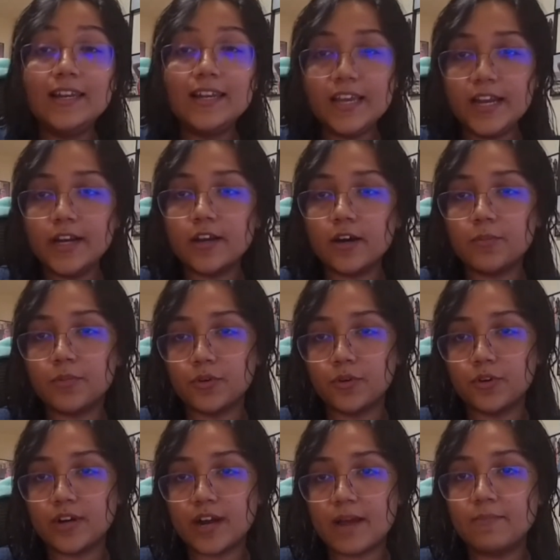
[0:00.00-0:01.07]
lead a
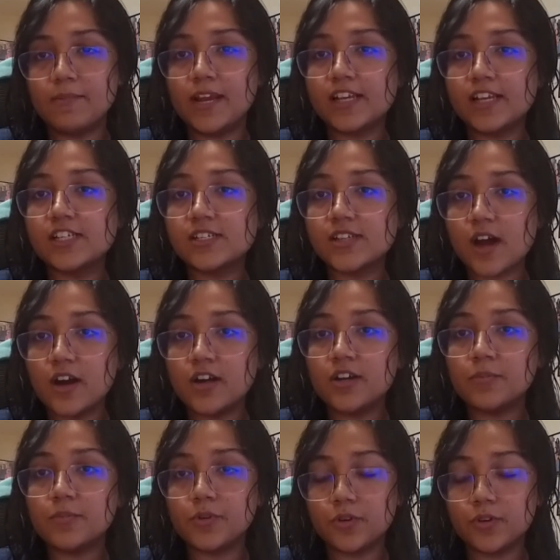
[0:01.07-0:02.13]
program, like start
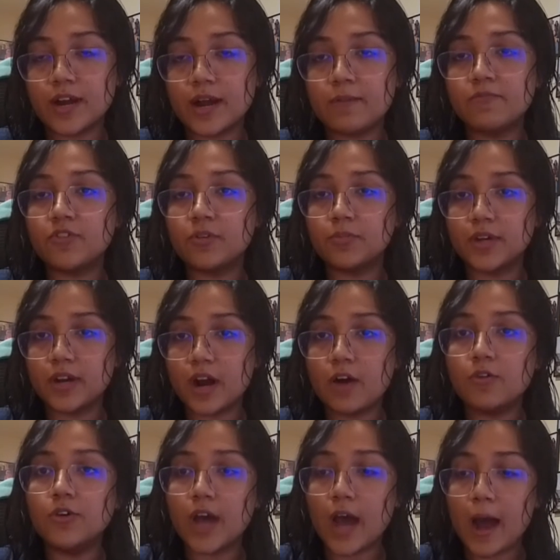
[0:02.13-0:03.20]
a program from
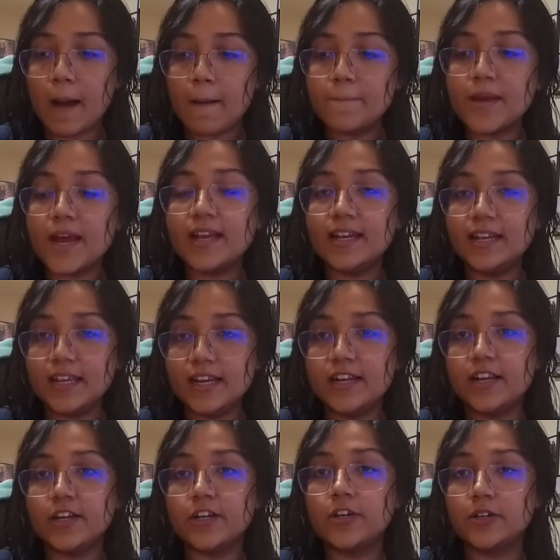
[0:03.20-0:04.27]
ground up and lead
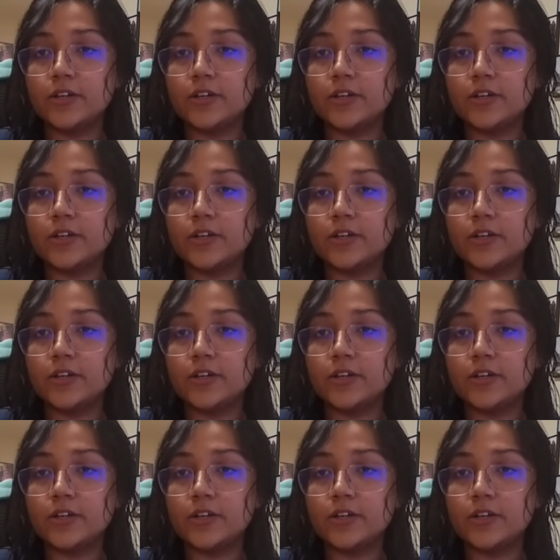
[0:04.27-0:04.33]
it